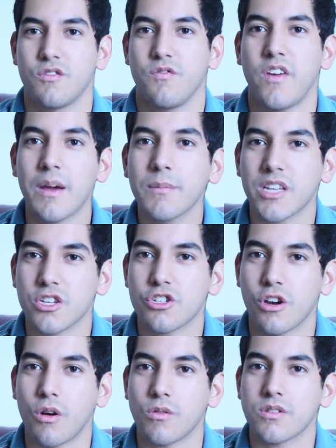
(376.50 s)
family
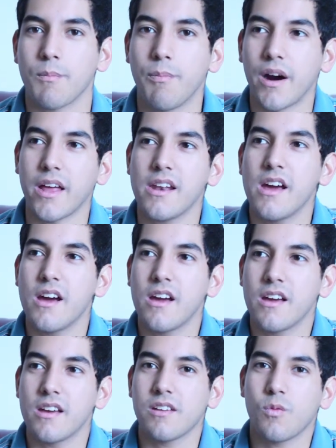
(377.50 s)
shows, but
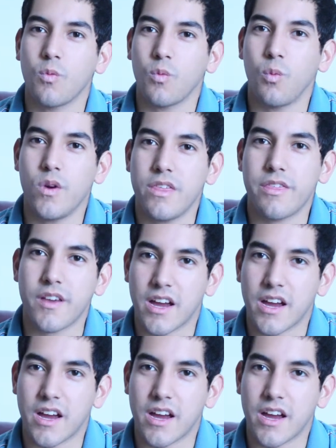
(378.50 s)
with